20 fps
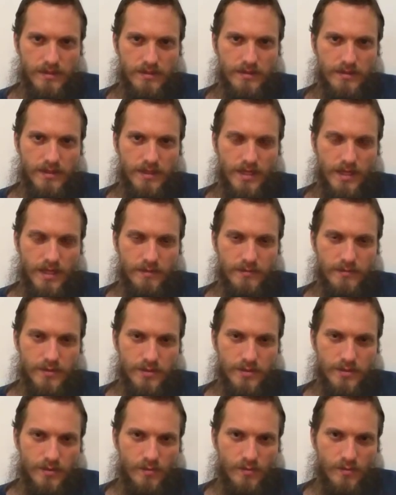then I'm
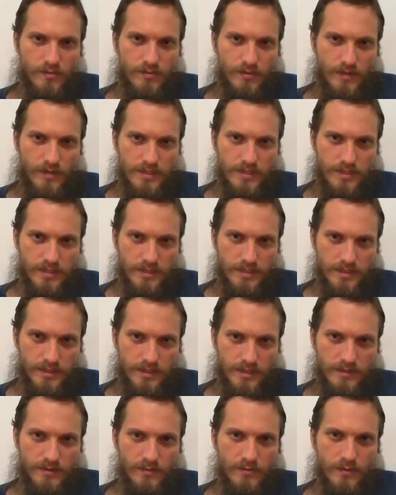so present
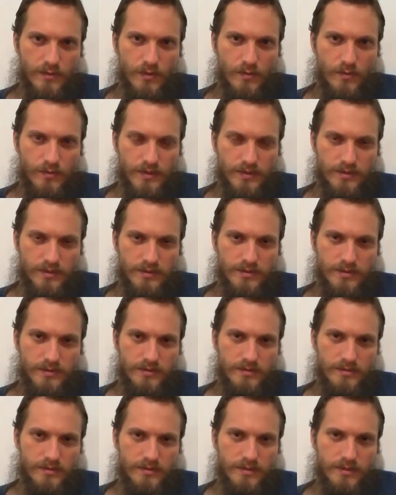in the moment
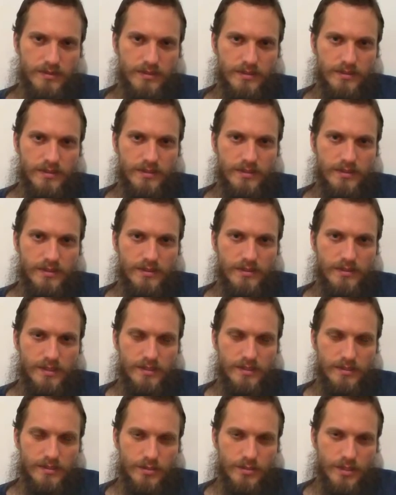
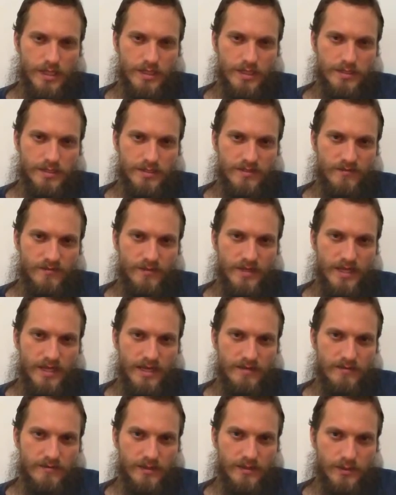that the chance of me
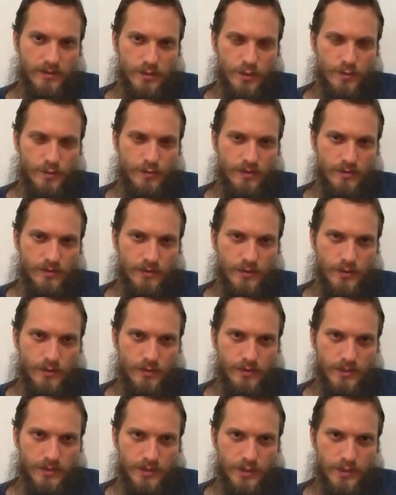having a
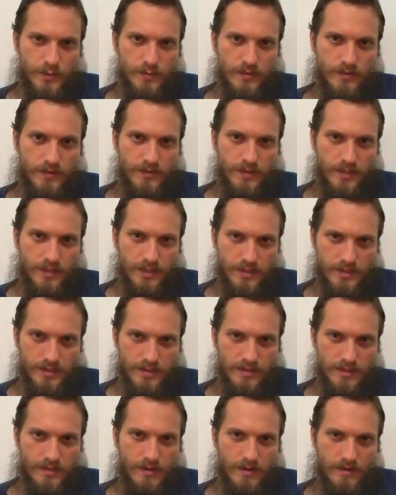spiritual
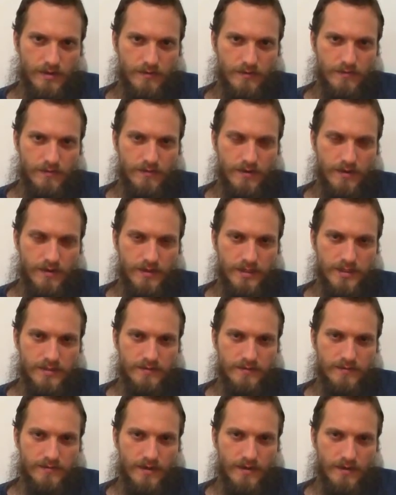experience is
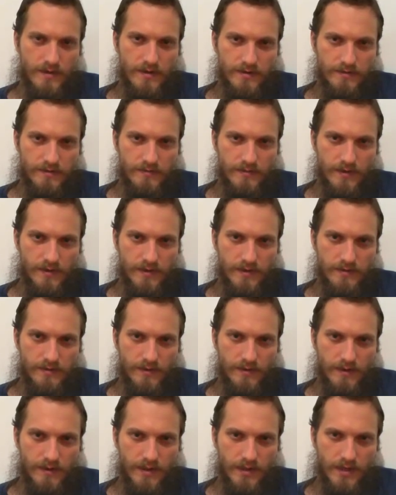very, very,
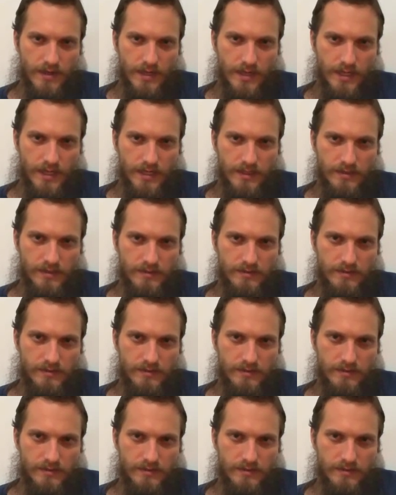very high.